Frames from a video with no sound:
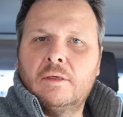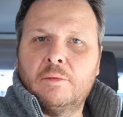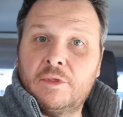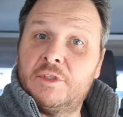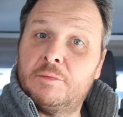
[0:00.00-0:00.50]
Well,
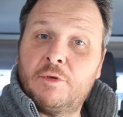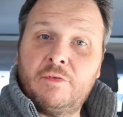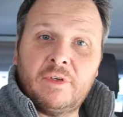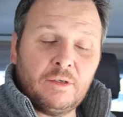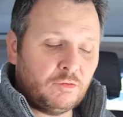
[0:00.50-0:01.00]
this is
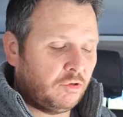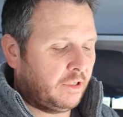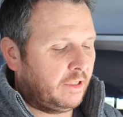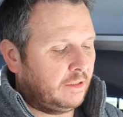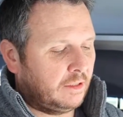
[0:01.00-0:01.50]
proving a little
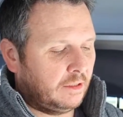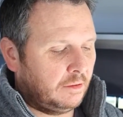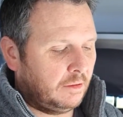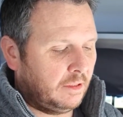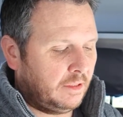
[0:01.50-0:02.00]
tricky,
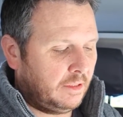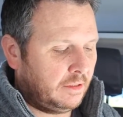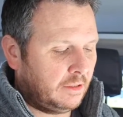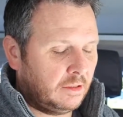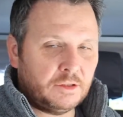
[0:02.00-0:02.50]
so I needed
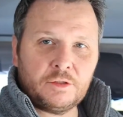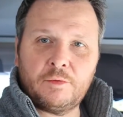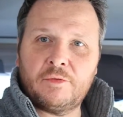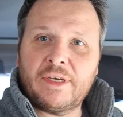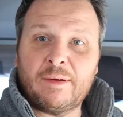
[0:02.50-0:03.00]
to just
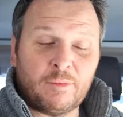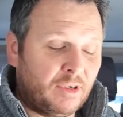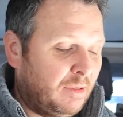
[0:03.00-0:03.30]
move the camera.